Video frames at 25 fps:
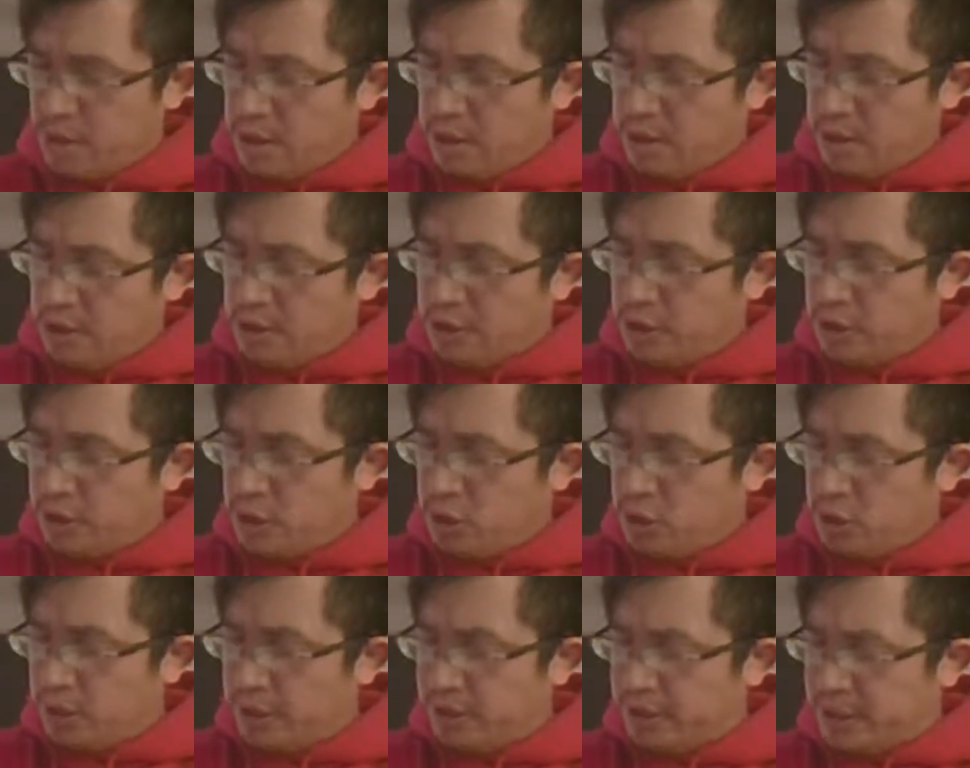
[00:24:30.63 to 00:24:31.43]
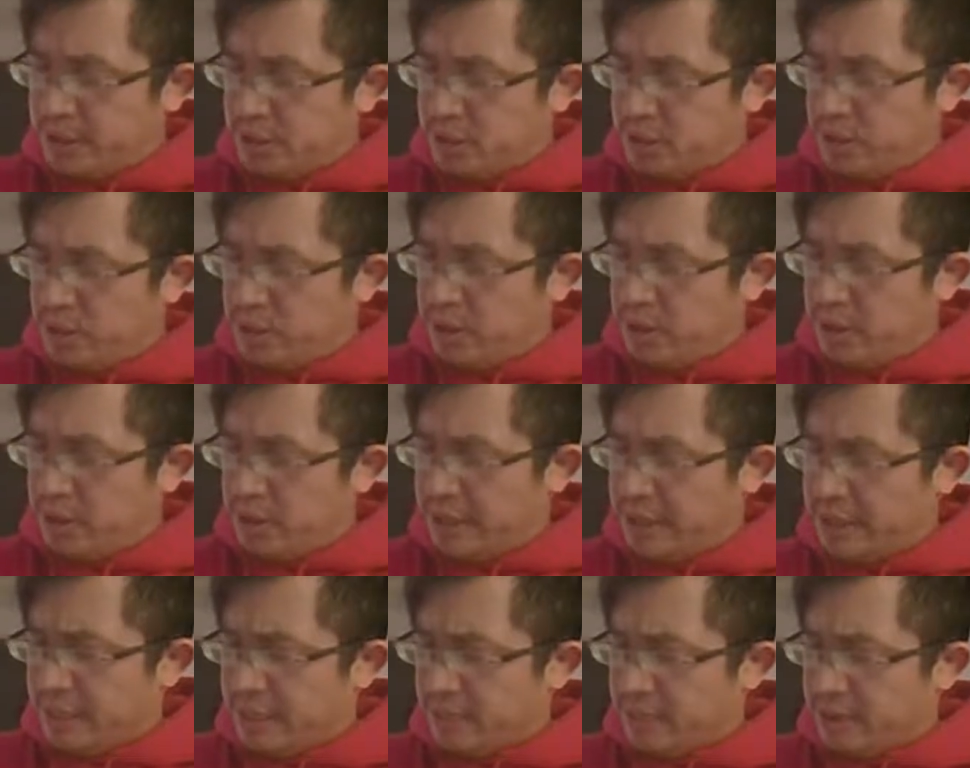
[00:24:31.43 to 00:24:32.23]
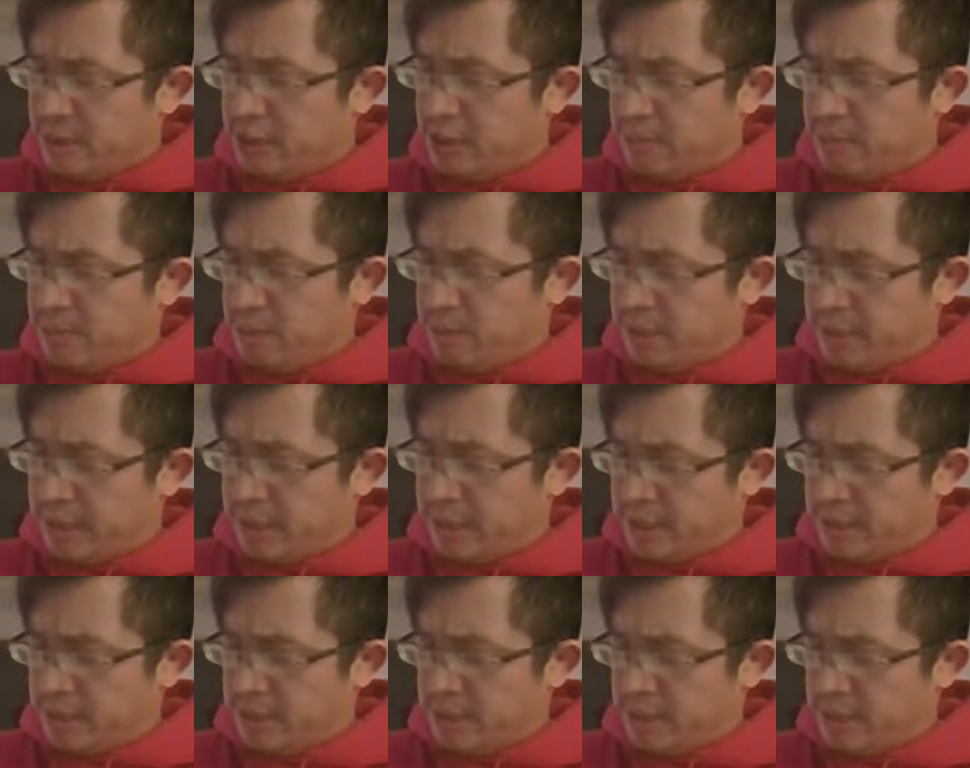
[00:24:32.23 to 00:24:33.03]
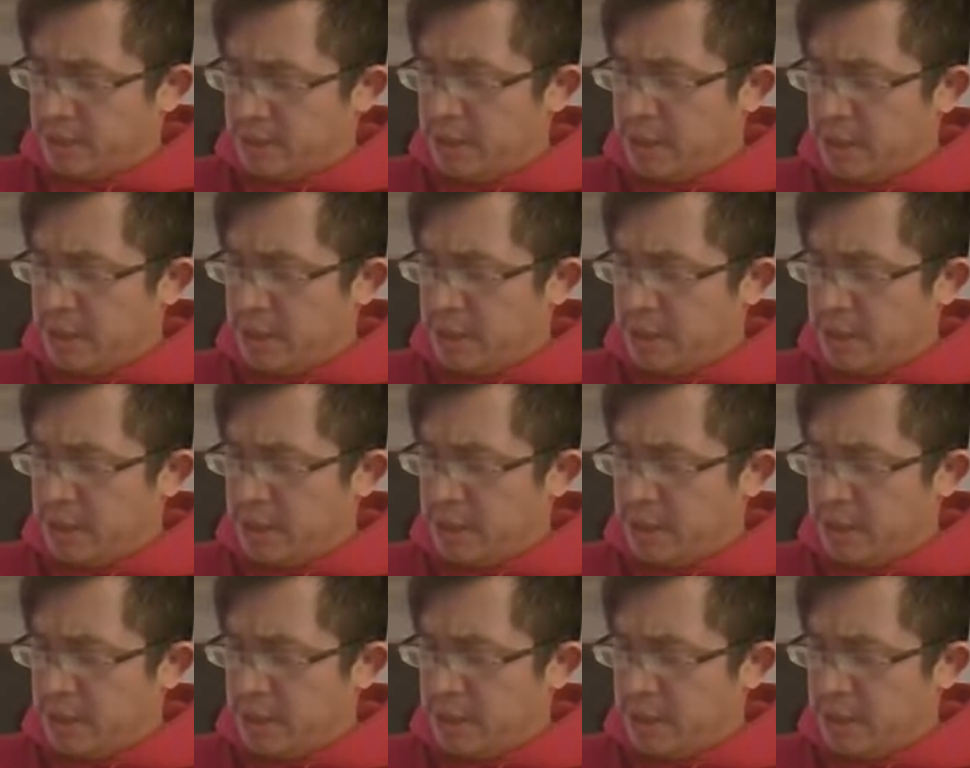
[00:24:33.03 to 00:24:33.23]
So what this would look like on our number line,